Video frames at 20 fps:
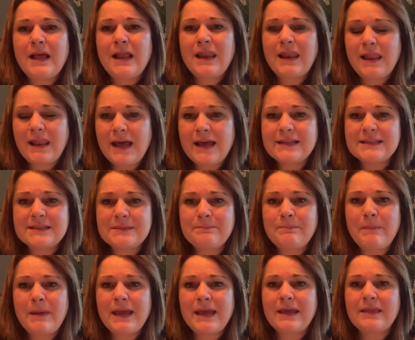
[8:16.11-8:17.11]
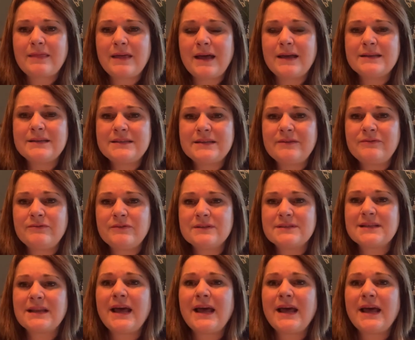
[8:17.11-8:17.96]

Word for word: let's make that difference.